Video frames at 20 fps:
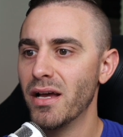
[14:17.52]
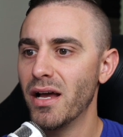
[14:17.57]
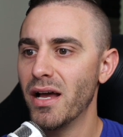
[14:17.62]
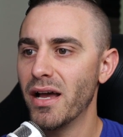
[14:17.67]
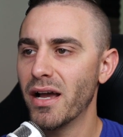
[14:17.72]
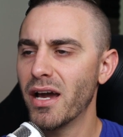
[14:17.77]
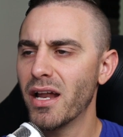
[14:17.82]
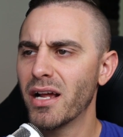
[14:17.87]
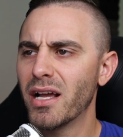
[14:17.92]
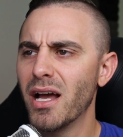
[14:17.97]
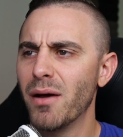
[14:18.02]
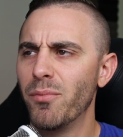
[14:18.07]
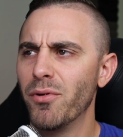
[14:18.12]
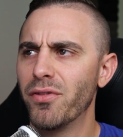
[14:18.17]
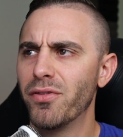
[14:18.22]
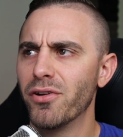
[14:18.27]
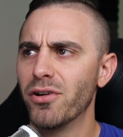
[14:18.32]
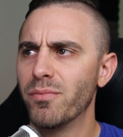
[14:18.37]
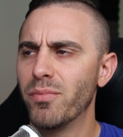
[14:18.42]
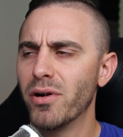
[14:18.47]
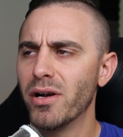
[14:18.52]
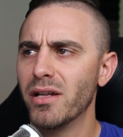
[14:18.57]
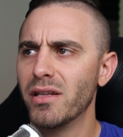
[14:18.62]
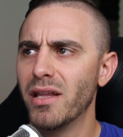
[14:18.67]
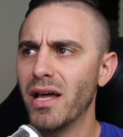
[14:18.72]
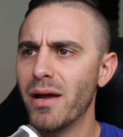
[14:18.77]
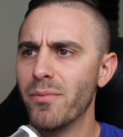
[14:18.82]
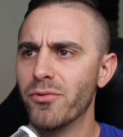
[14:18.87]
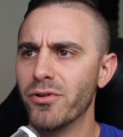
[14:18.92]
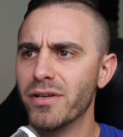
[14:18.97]
I got a couple third-party
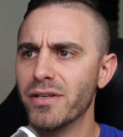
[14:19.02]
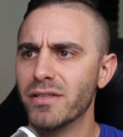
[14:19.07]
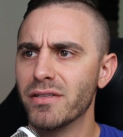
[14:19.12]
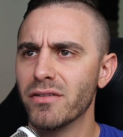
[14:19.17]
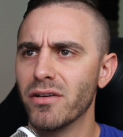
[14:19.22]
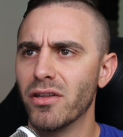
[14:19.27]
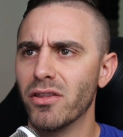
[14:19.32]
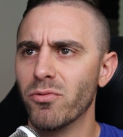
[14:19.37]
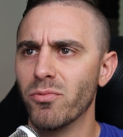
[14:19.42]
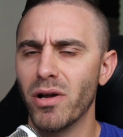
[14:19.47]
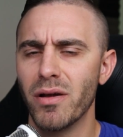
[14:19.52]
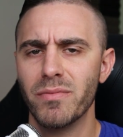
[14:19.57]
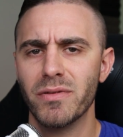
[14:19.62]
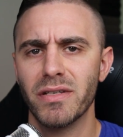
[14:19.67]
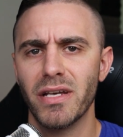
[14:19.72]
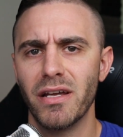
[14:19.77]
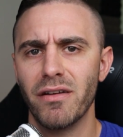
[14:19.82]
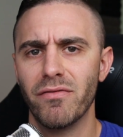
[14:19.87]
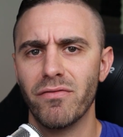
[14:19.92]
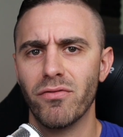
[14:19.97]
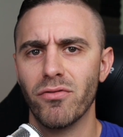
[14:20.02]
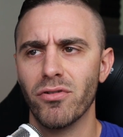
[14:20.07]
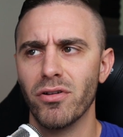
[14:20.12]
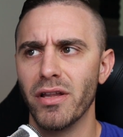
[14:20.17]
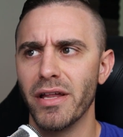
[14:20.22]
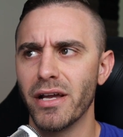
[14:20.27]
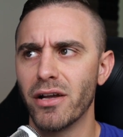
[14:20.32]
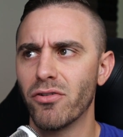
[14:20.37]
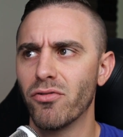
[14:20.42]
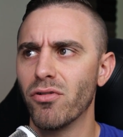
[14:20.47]
libraries on the website for
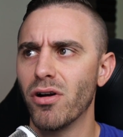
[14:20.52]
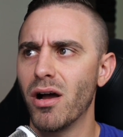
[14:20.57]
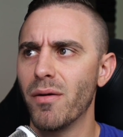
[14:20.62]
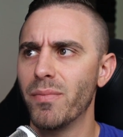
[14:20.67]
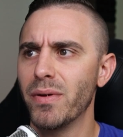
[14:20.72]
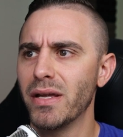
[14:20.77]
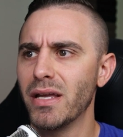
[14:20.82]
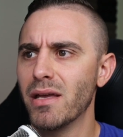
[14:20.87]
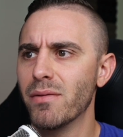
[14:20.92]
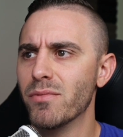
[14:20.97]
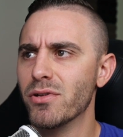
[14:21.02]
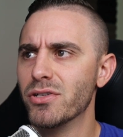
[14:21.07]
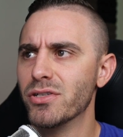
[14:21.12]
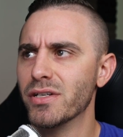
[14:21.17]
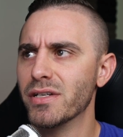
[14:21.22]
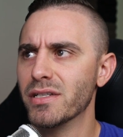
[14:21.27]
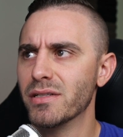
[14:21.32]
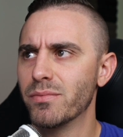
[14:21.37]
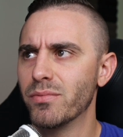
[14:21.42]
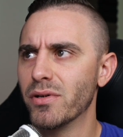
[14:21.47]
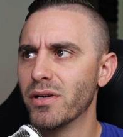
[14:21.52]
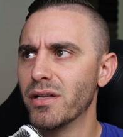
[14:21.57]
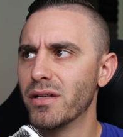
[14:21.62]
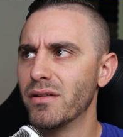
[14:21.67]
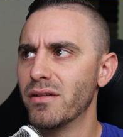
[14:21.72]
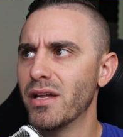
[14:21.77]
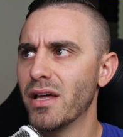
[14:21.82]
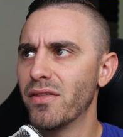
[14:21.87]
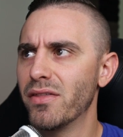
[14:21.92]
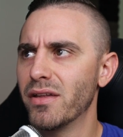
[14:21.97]
like cropping images,
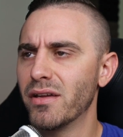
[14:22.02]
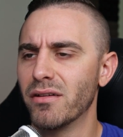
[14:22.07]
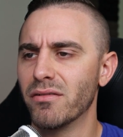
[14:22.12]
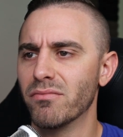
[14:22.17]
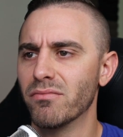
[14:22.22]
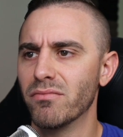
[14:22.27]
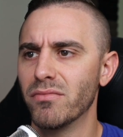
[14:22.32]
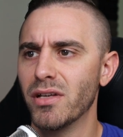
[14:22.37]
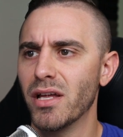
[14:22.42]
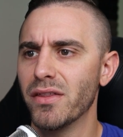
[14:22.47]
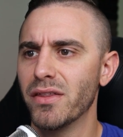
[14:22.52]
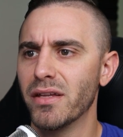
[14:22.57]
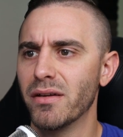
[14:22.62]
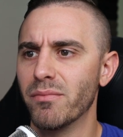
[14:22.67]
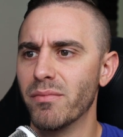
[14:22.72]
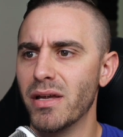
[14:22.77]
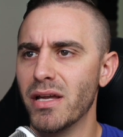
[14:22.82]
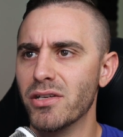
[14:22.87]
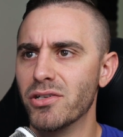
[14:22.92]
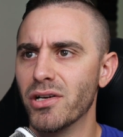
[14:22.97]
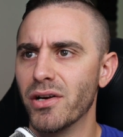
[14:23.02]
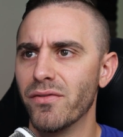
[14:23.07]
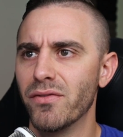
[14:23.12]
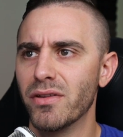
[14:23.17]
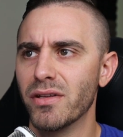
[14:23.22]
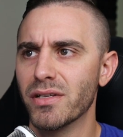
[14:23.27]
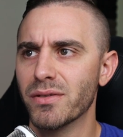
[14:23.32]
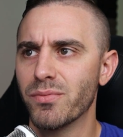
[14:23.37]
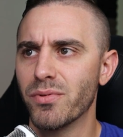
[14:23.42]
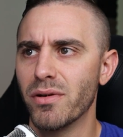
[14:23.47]
but nothing, nothing major.
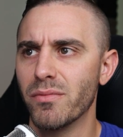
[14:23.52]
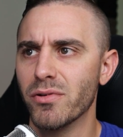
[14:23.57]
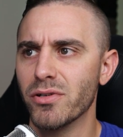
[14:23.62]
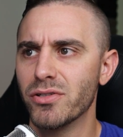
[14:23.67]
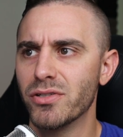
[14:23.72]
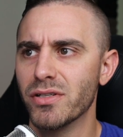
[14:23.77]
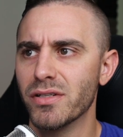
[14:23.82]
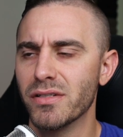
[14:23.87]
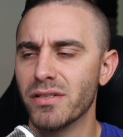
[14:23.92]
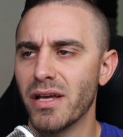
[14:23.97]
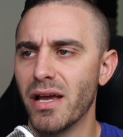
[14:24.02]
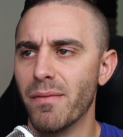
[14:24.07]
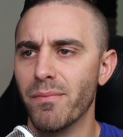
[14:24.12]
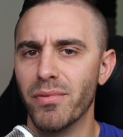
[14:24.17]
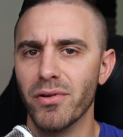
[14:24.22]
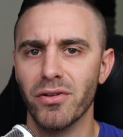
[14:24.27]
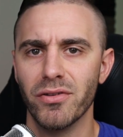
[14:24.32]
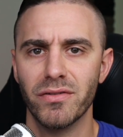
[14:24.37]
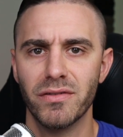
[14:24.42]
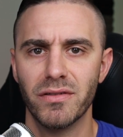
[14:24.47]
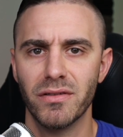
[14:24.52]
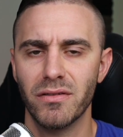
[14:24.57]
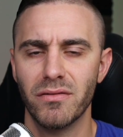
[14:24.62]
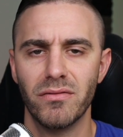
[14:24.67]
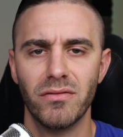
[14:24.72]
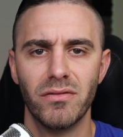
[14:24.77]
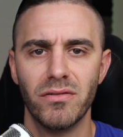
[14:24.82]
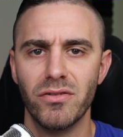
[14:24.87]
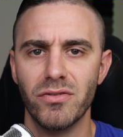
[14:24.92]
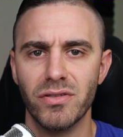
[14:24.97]
Everything's pretty much just I built
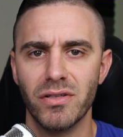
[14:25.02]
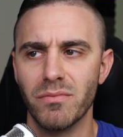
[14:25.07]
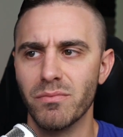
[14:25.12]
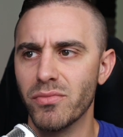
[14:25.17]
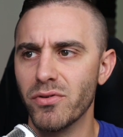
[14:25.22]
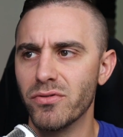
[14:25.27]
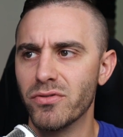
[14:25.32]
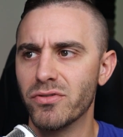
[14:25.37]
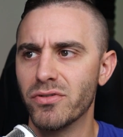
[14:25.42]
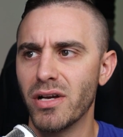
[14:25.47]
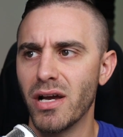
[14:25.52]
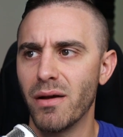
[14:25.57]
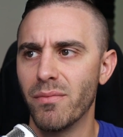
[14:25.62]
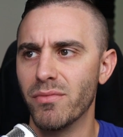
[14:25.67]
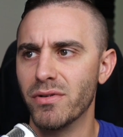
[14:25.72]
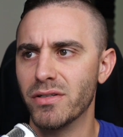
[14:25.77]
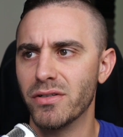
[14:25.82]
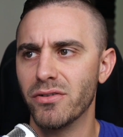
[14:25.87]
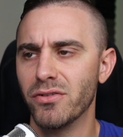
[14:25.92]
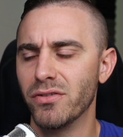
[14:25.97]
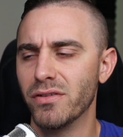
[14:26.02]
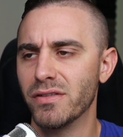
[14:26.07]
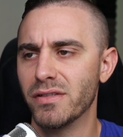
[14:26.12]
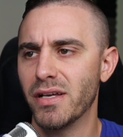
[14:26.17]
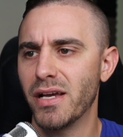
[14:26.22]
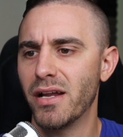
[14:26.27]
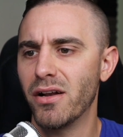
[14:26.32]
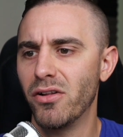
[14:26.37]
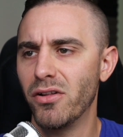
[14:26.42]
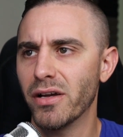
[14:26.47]
using Bootstrap, Material
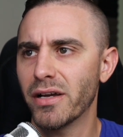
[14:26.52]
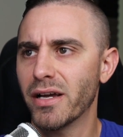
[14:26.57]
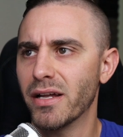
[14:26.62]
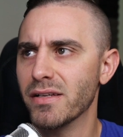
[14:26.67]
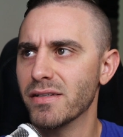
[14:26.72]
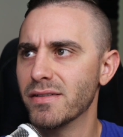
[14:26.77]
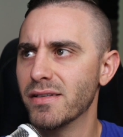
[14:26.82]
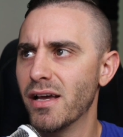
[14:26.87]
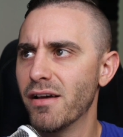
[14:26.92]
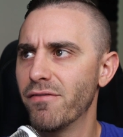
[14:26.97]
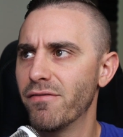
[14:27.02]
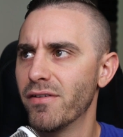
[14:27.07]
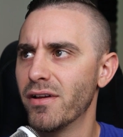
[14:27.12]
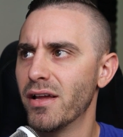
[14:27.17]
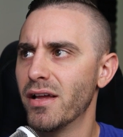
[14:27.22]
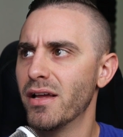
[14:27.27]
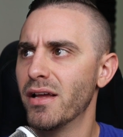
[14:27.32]
Design, all that kind of stuff.